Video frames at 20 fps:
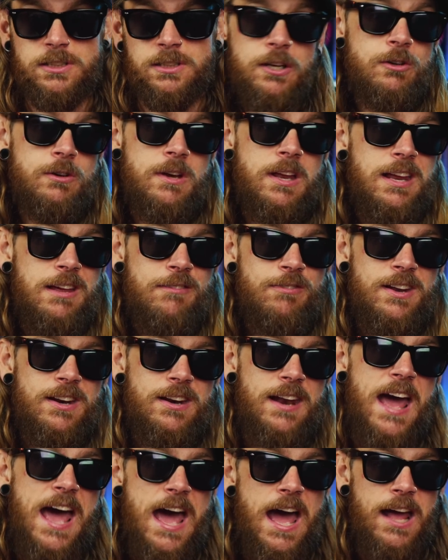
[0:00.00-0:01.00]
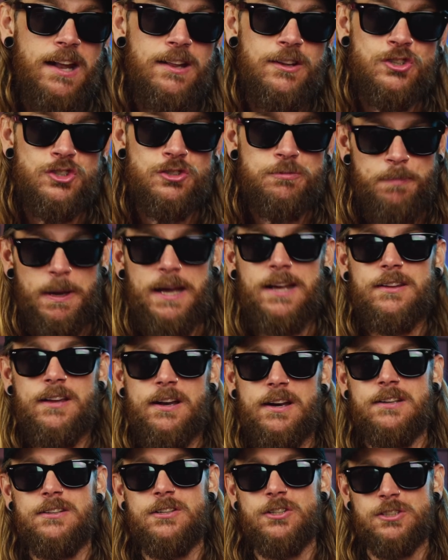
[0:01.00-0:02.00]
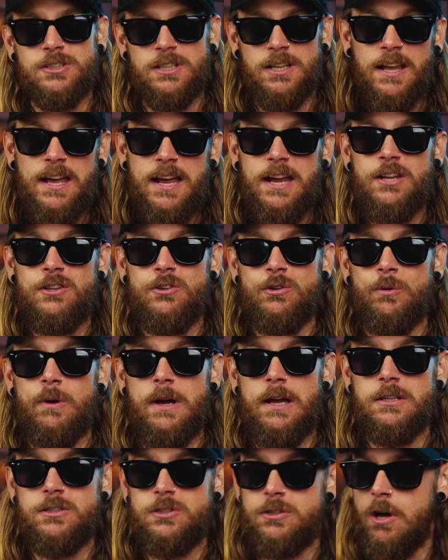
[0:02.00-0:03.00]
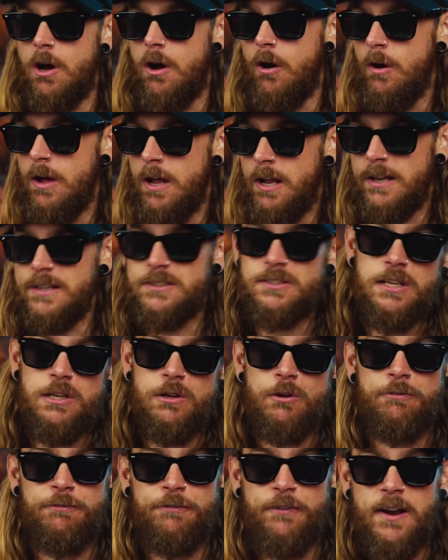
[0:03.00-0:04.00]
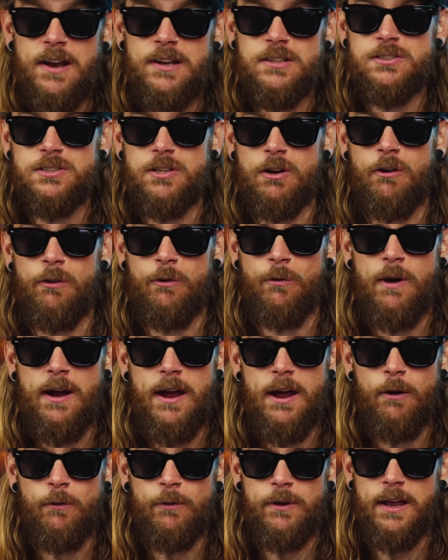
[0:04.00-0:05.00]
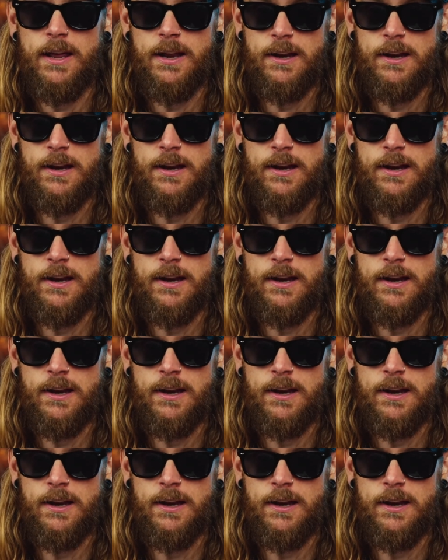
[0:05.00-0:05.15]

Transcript: And you can even add the spectators link to it. So let's say your friends are around